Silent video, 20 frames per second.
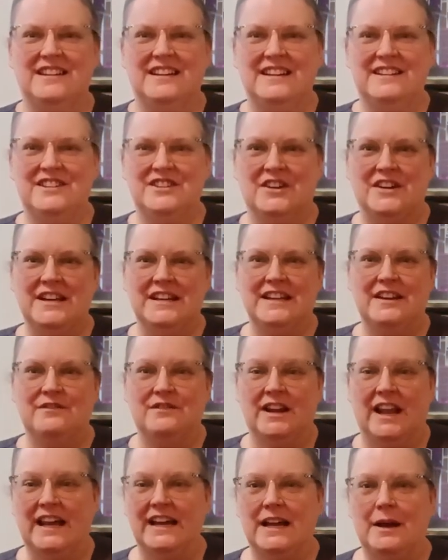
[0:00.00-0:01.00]
you know, he
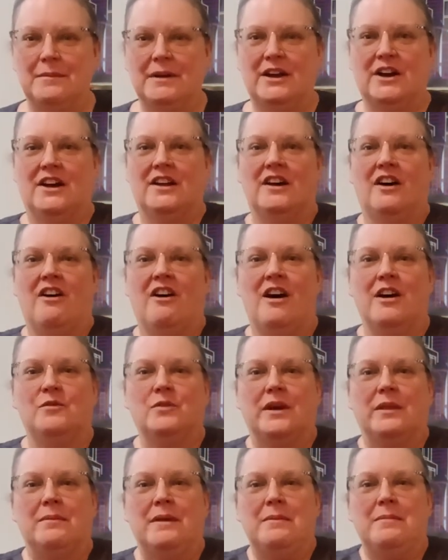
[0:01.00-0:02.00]
didn't feel like coming on,
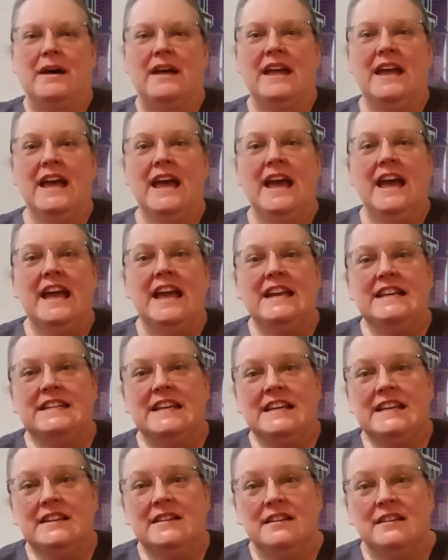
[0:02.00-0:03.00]
on with me, but he
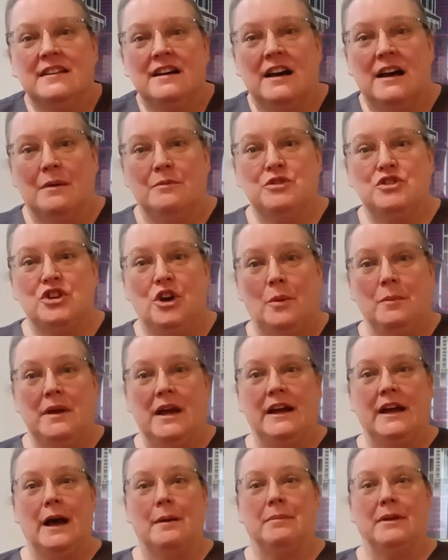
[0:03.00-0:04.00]
did um, show
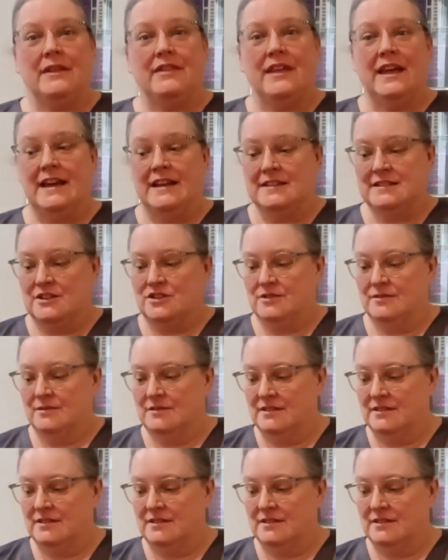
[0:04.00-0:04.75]
me a couple of things